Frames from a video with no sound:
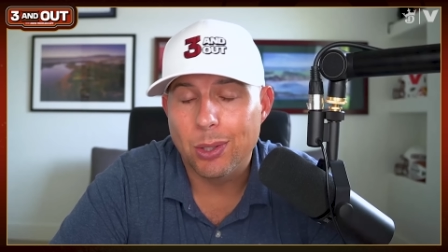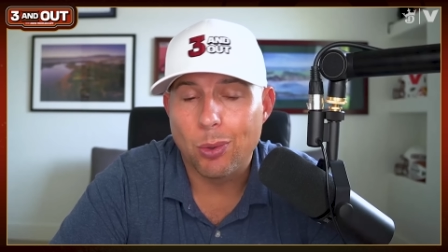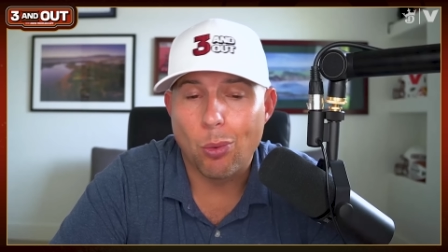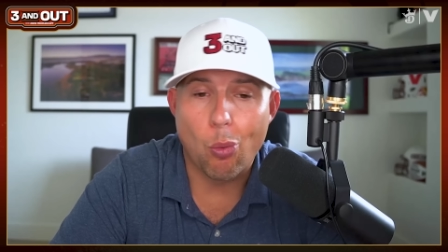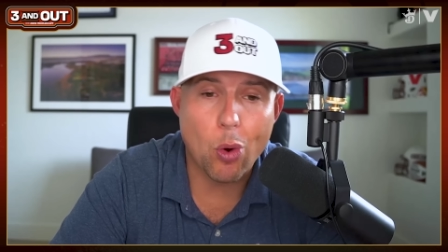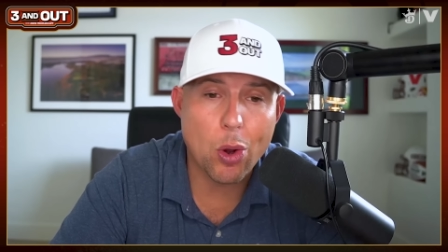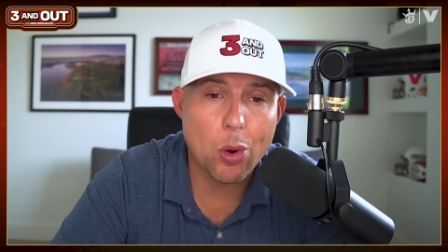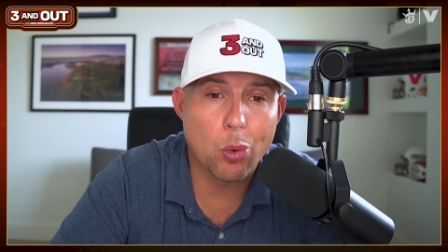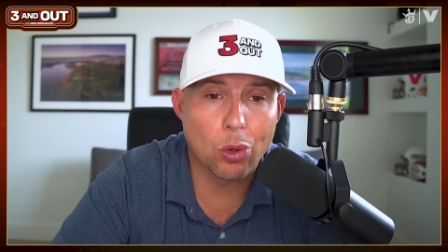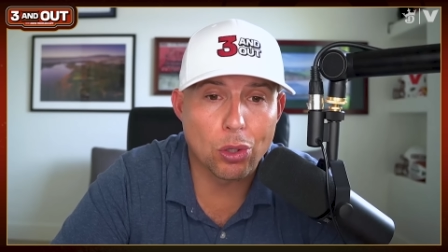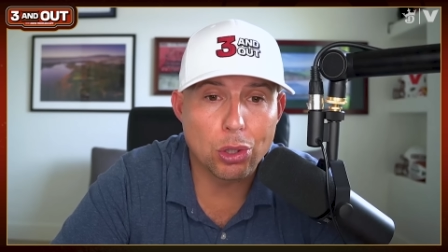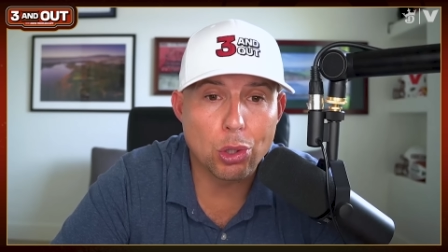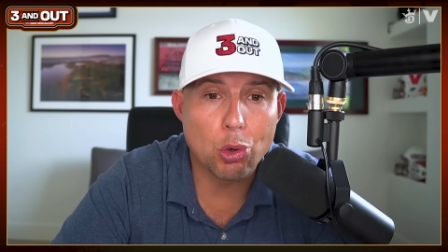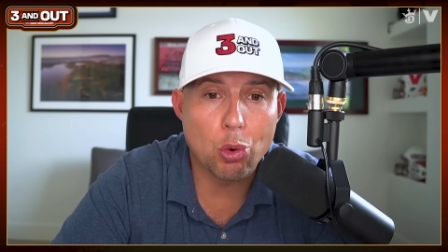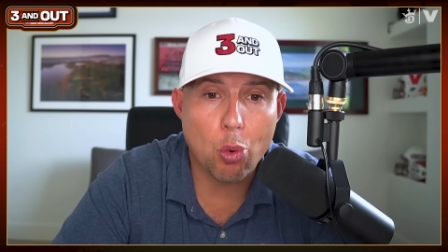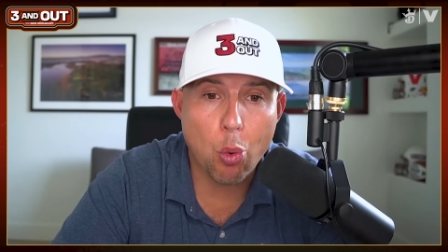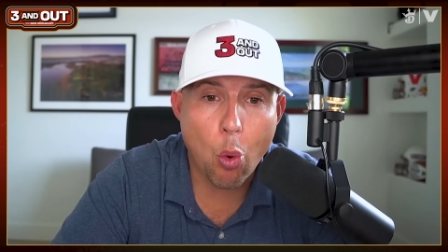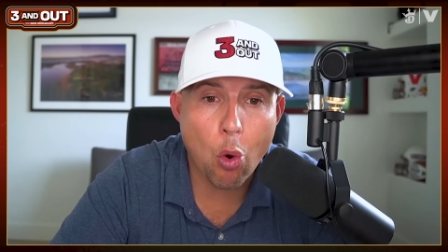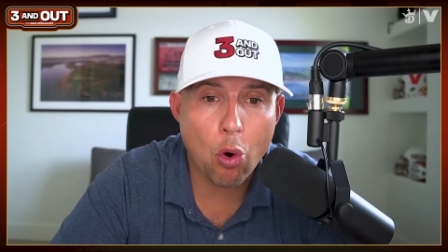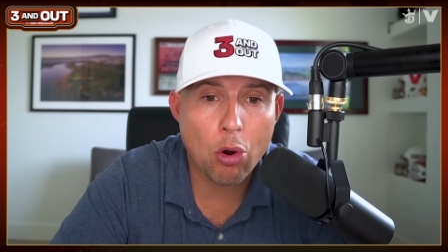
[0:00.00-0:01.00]
We were
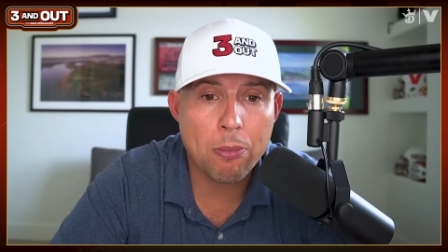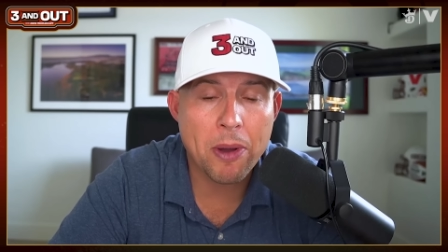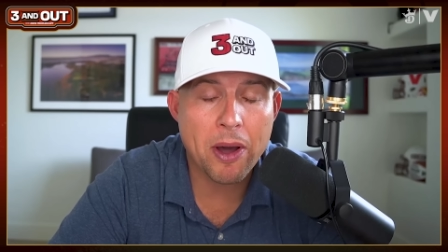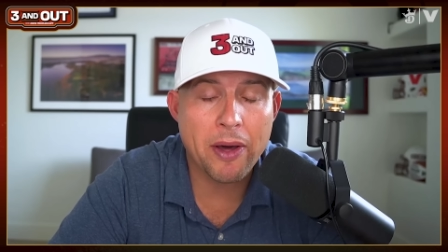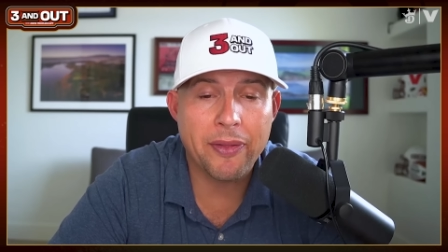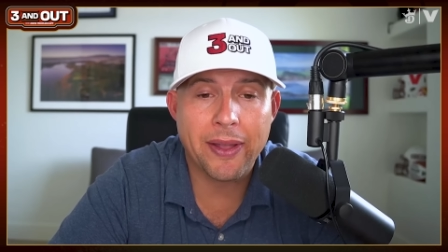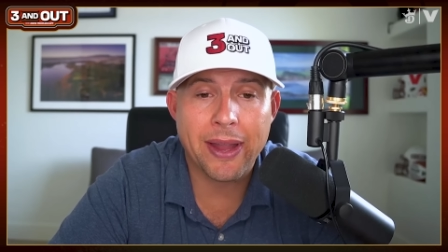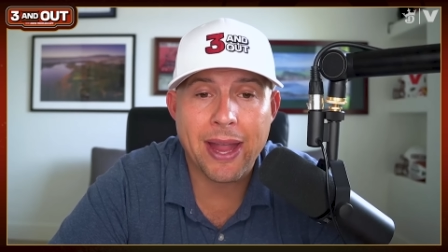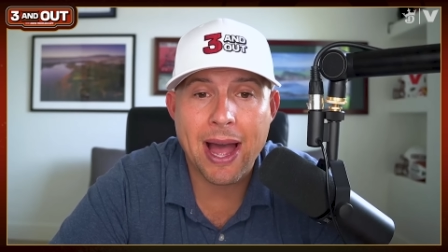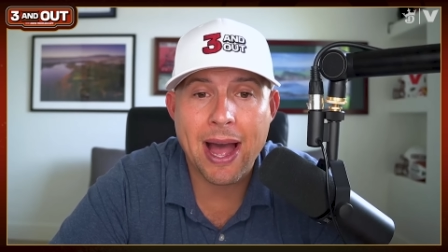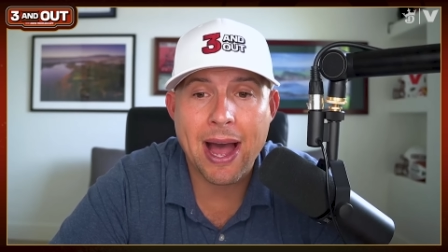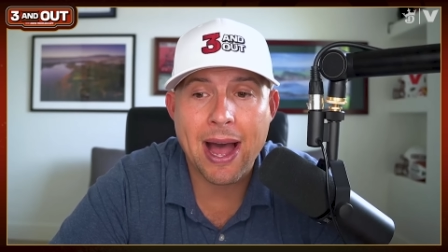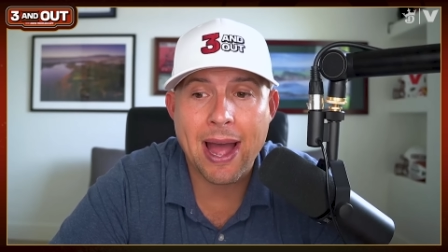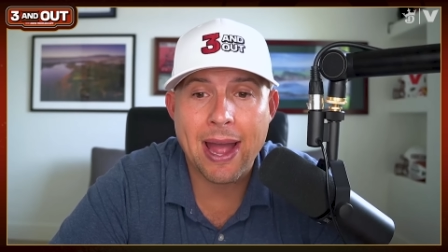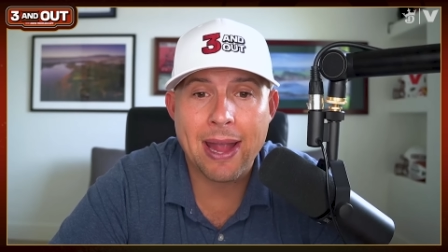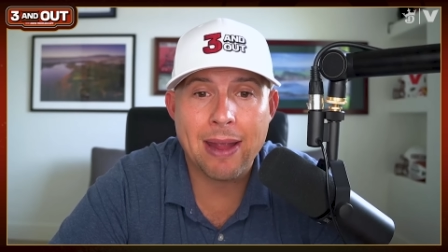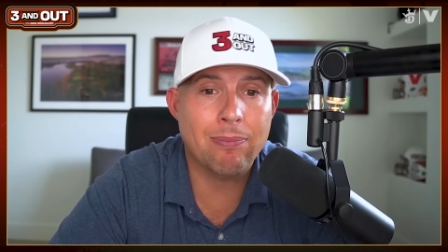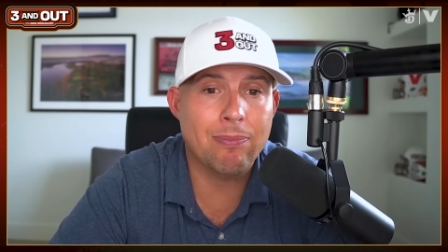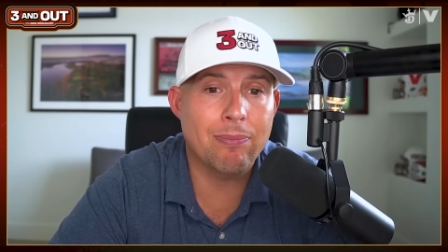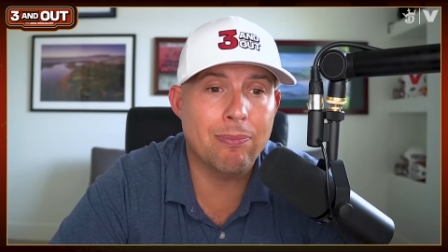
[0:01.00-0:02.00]
lukewarm on the
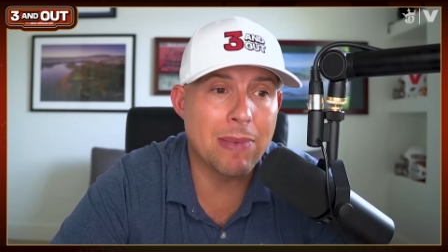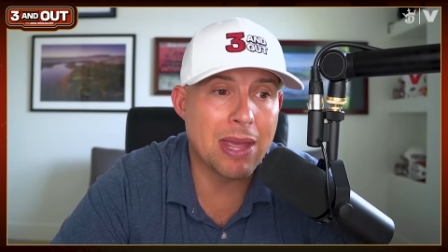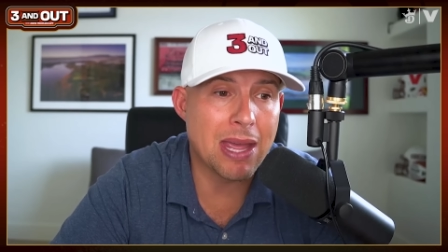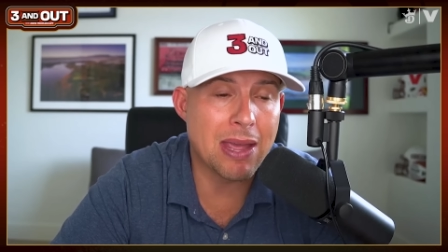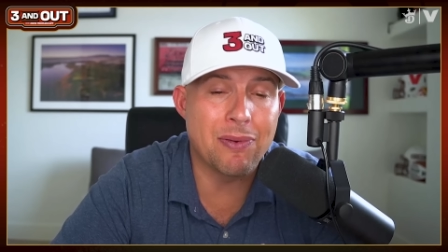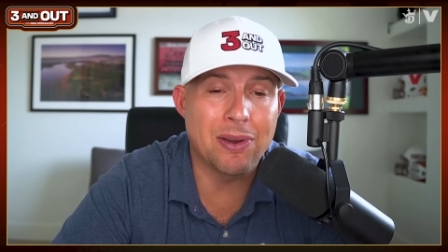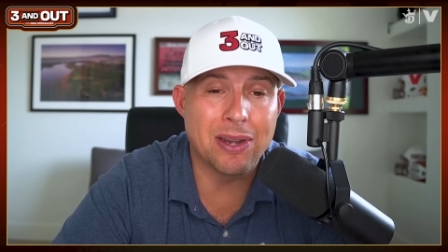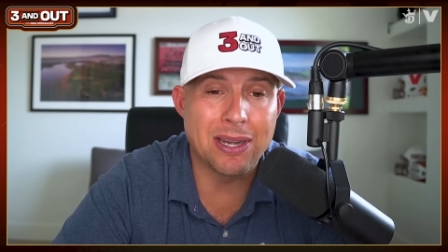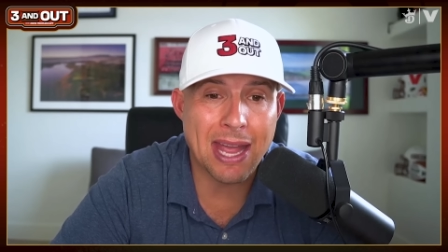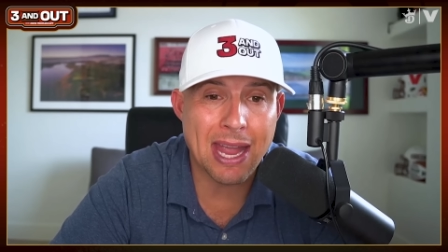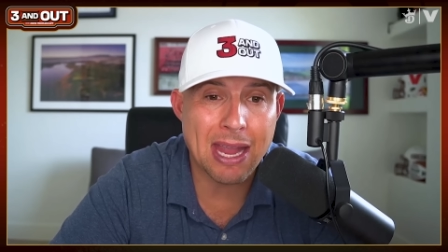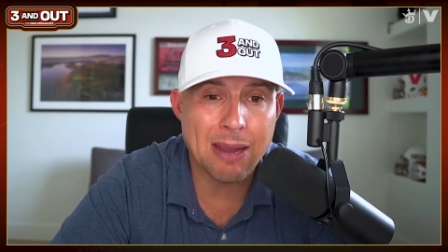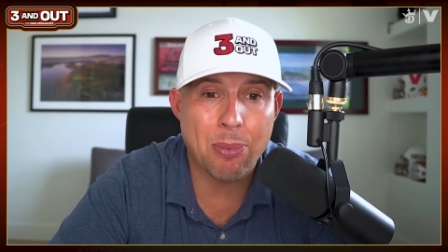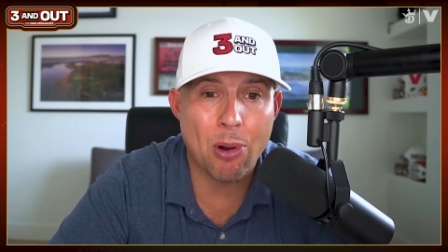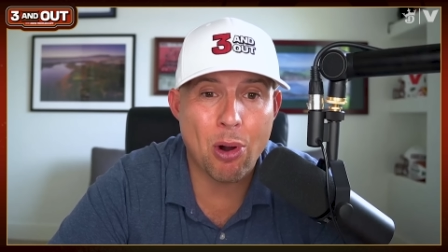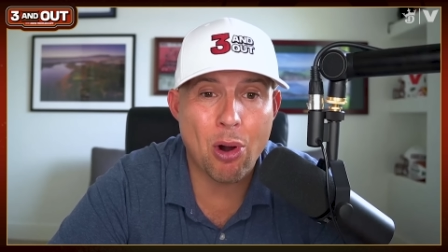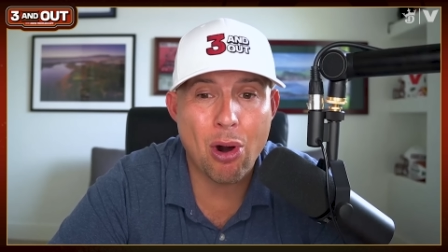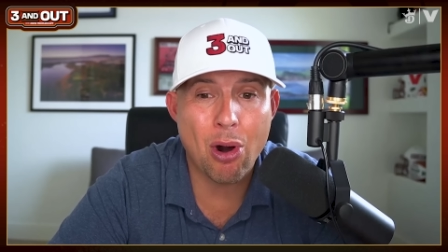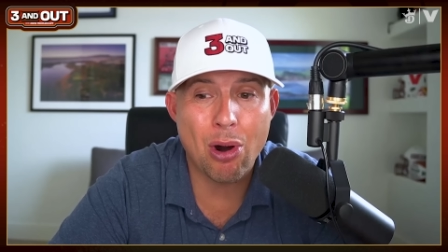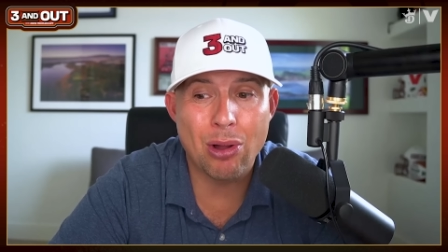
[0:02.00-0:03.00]
guy, even
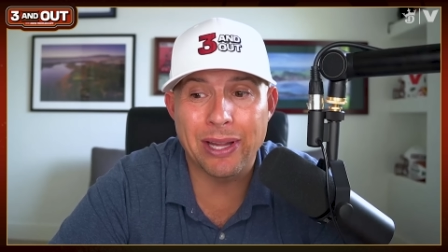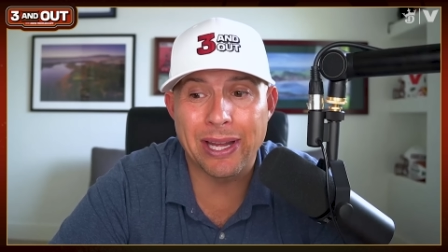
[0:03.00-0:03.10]
Daboll.